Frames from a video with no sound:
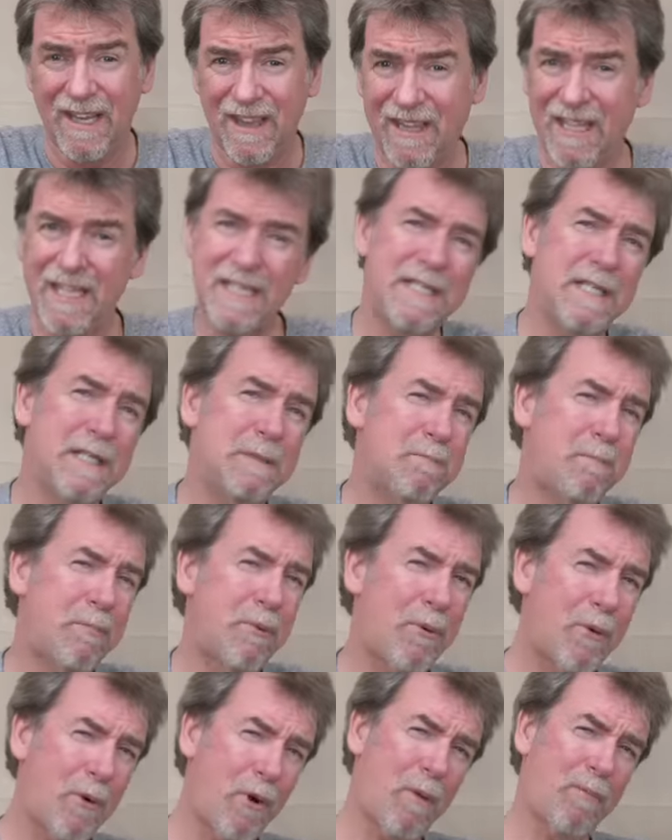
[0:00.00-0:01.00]
This is
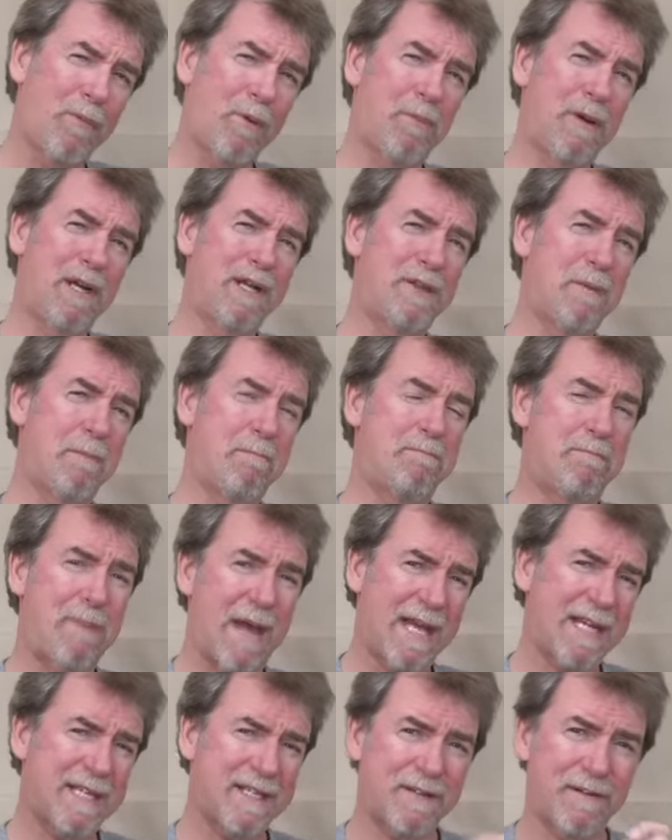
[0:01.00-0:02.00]
probably the
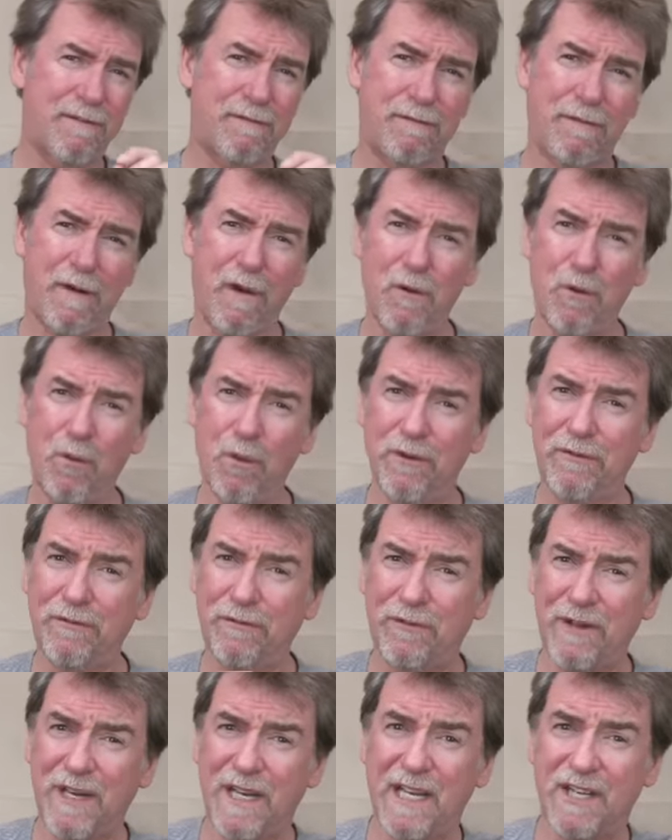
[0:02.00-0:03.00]
best faux wood
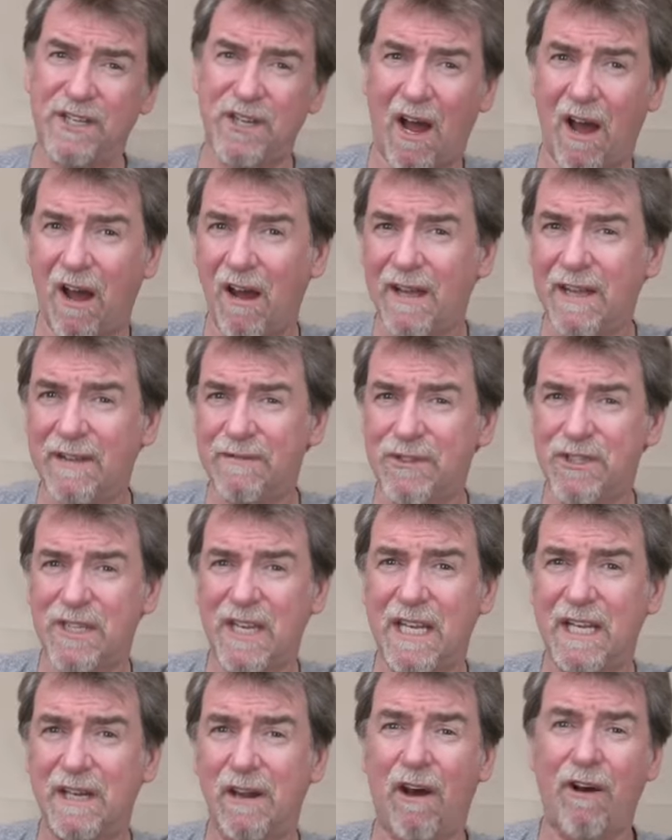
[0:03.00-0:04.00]
finish I have
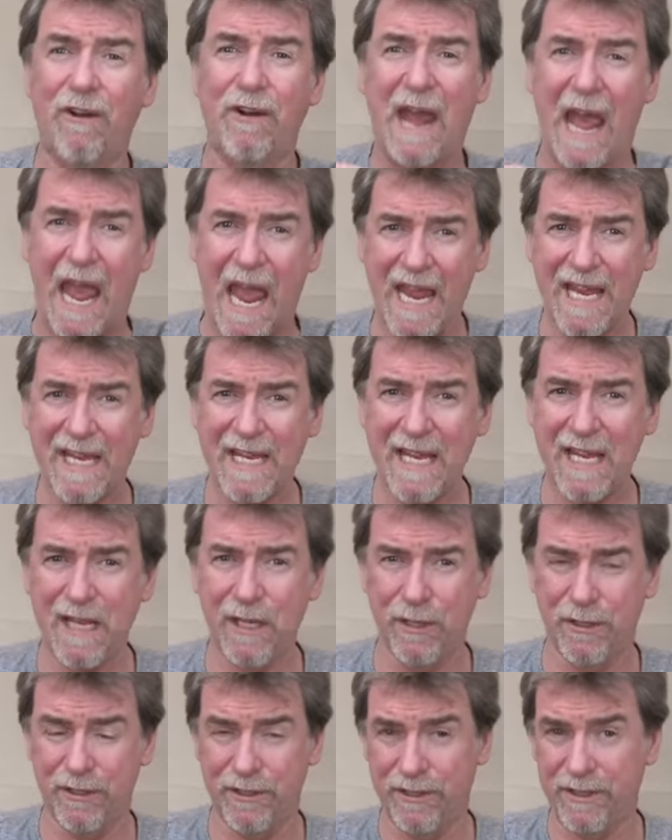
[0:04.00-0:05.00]
seen on any
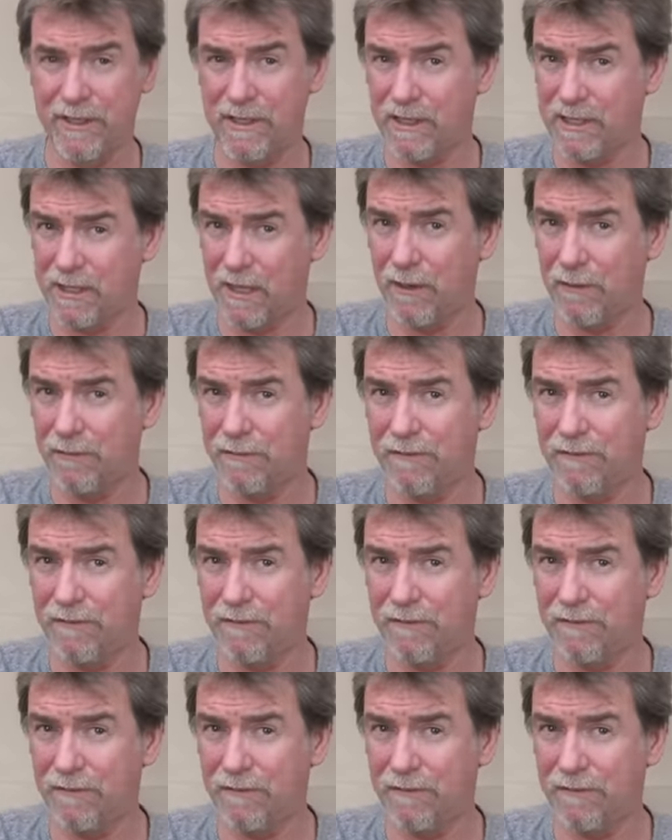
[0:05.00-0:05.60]
gun so